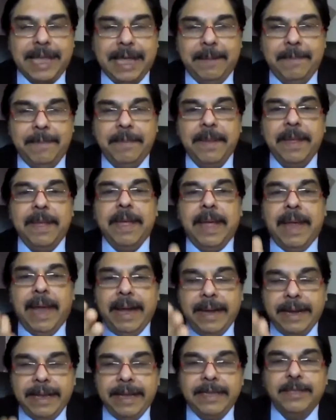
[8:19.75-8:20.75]
came,
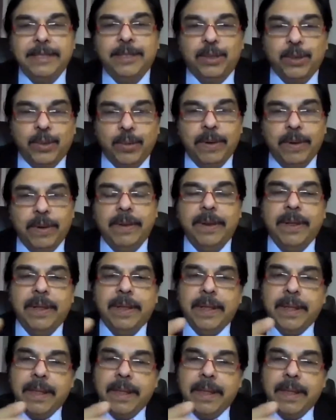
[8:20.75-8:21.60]
and in June,